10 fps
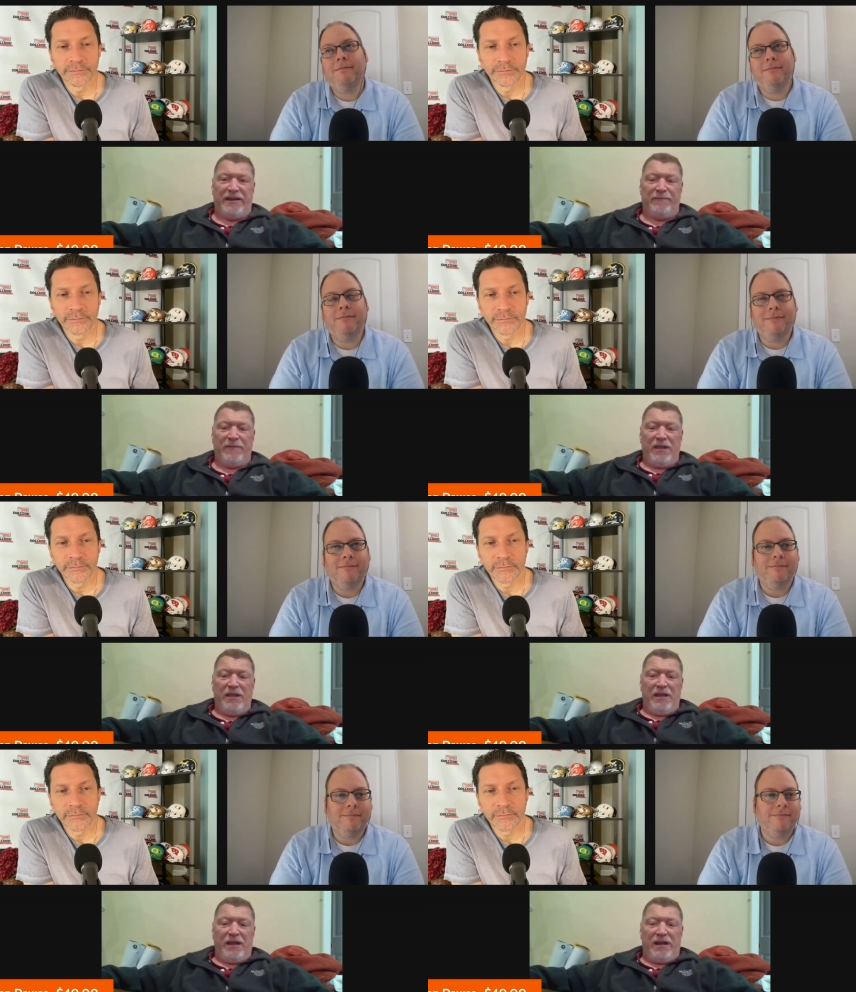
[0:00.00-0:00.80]
Speaker 1: um,
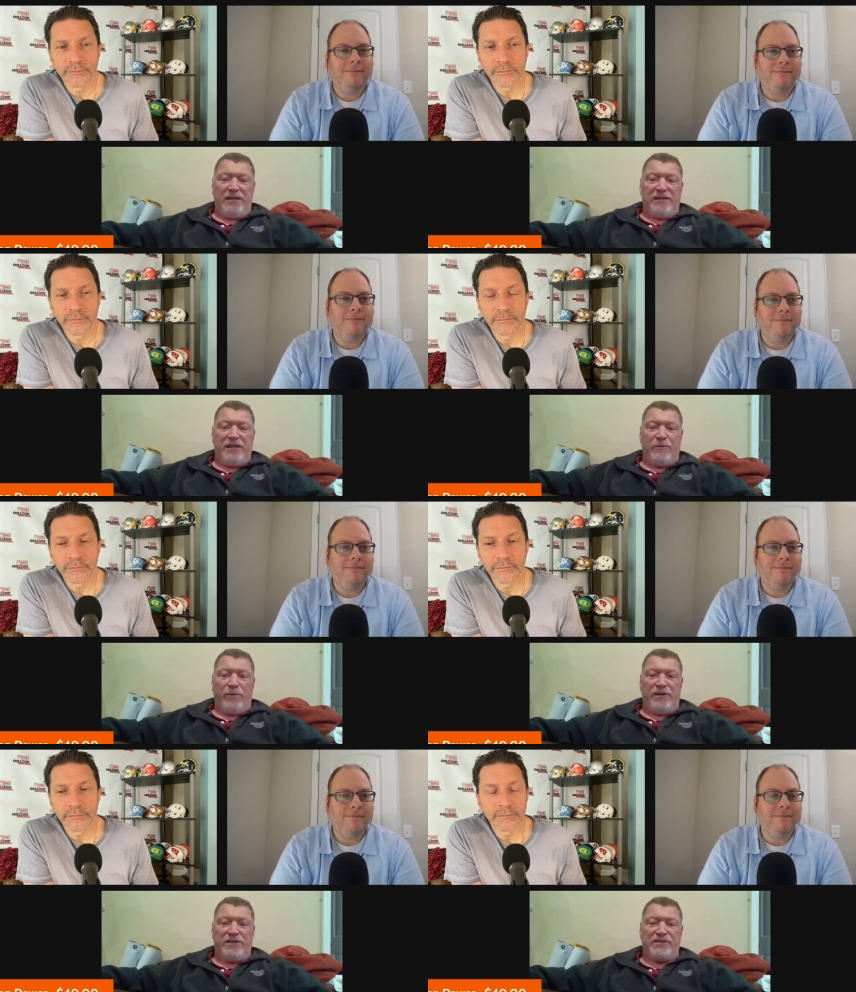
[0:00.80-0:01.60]
I think
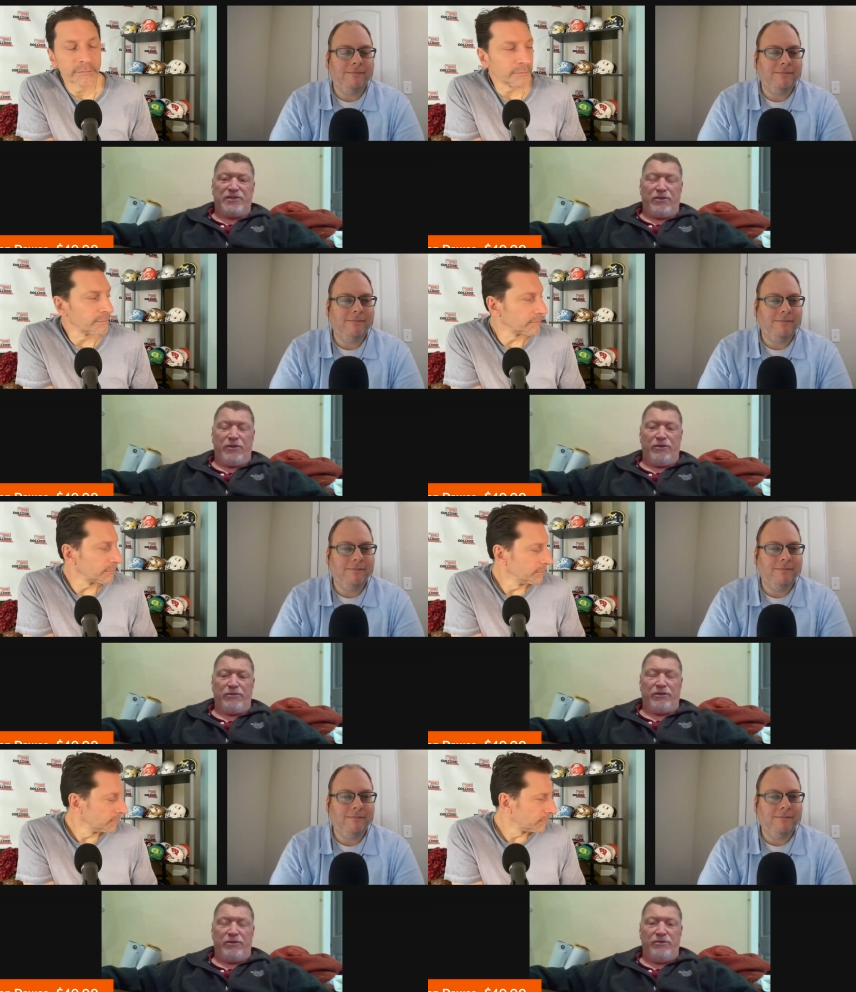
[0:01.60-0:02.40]
what has
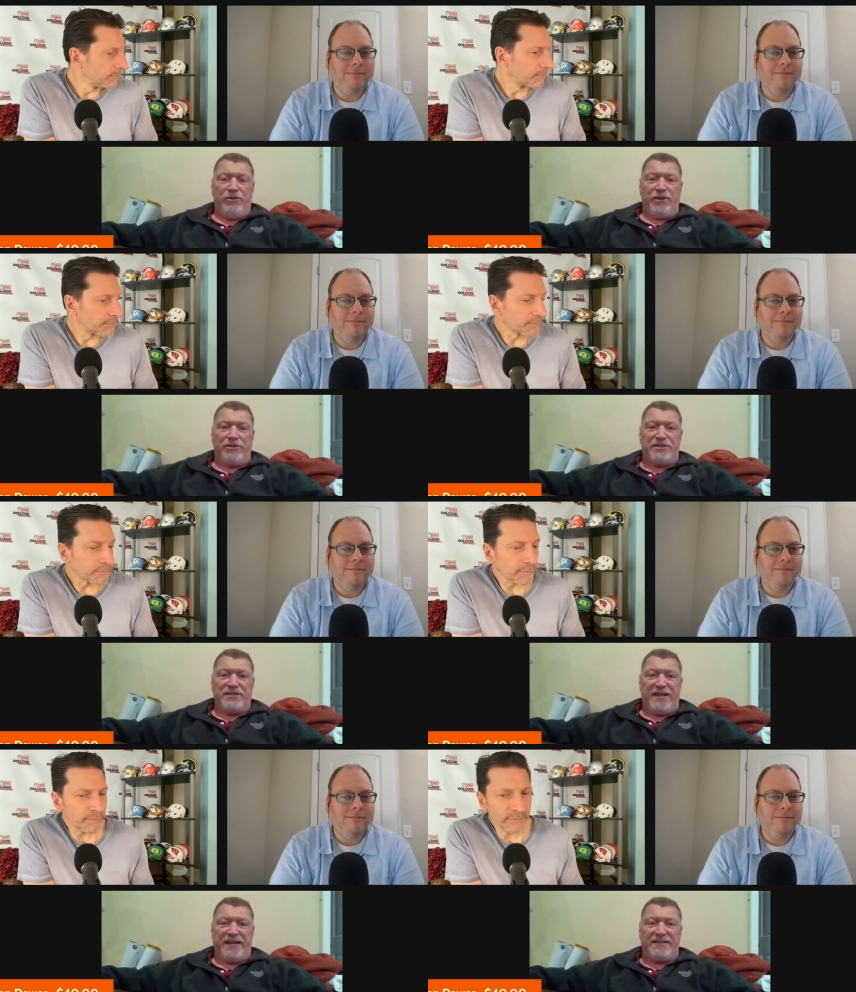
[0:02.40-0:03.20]
hurt the New Year's
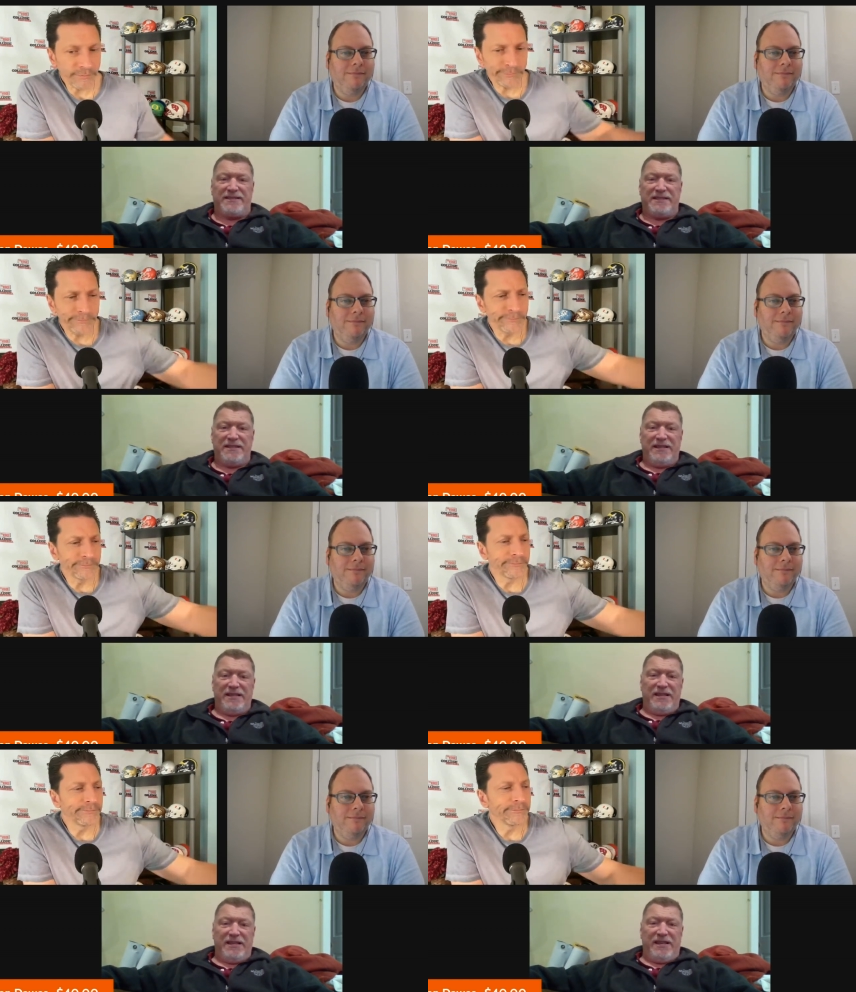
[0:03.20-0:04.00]
Six
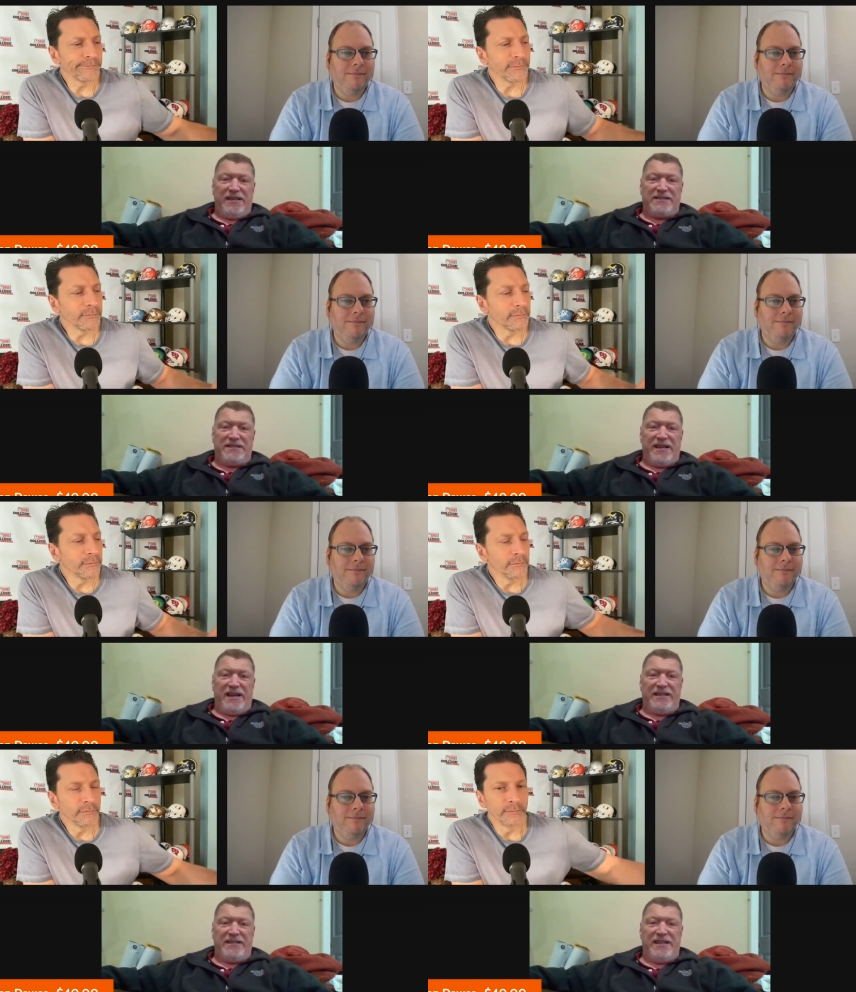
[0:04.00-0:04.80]
is the
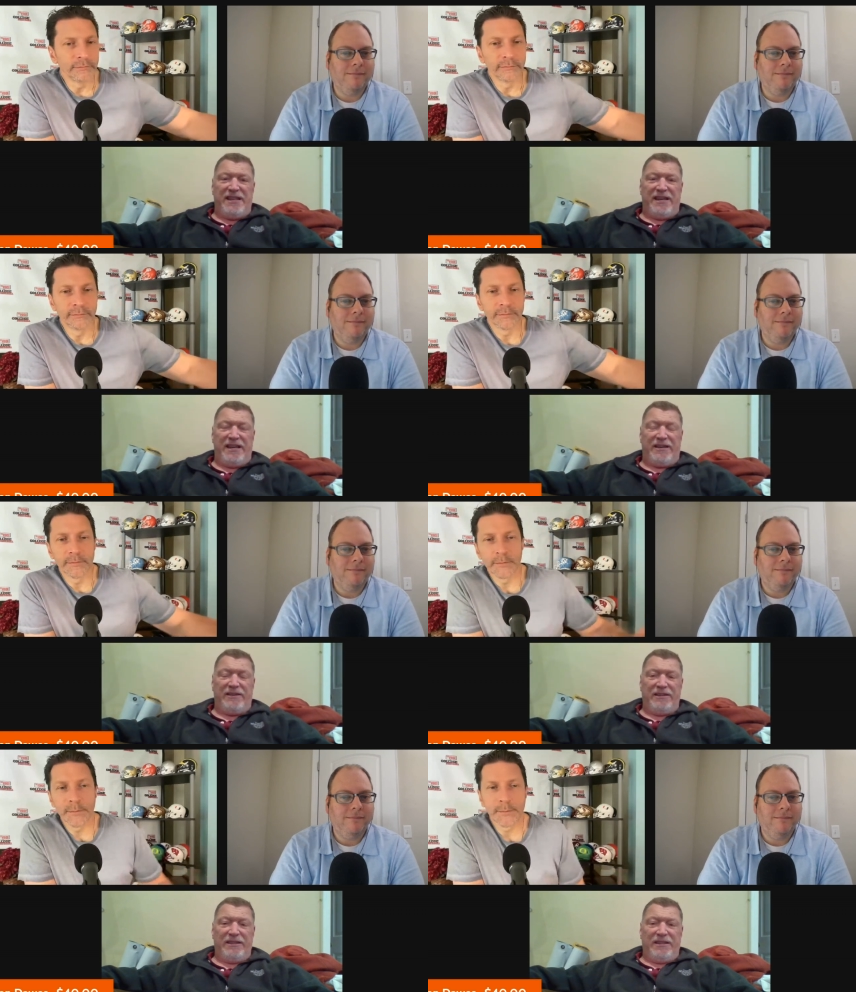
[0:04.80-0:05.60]

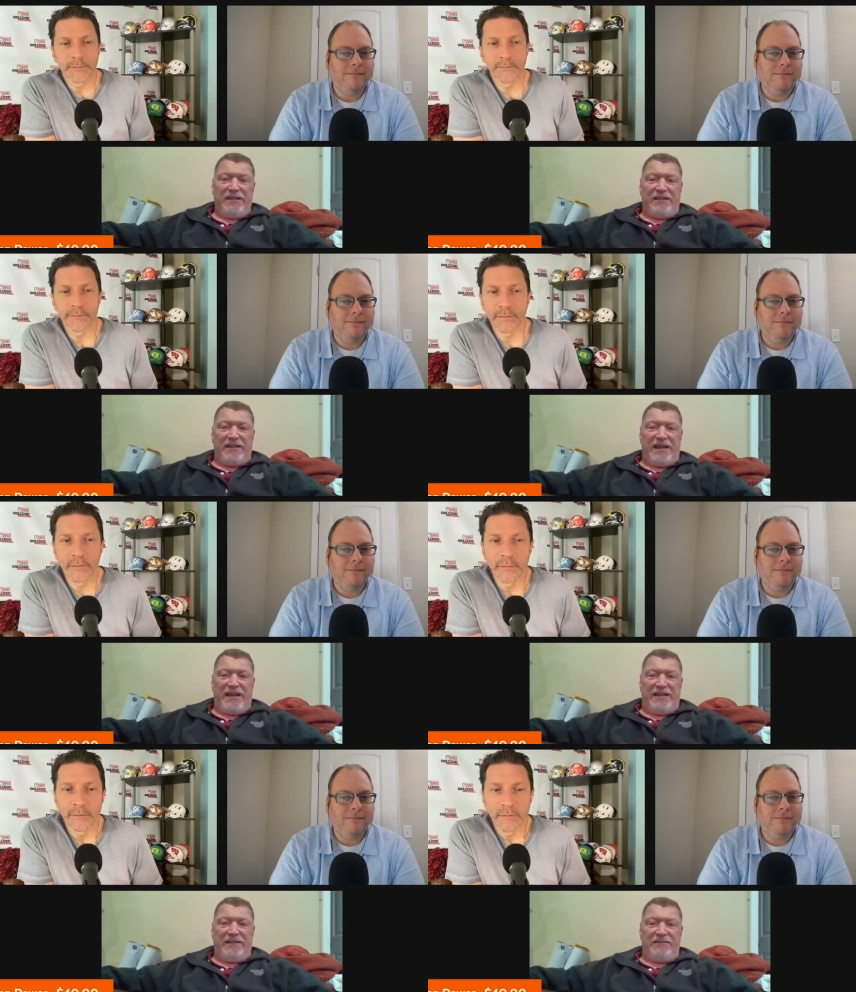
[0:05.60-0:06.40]
idea that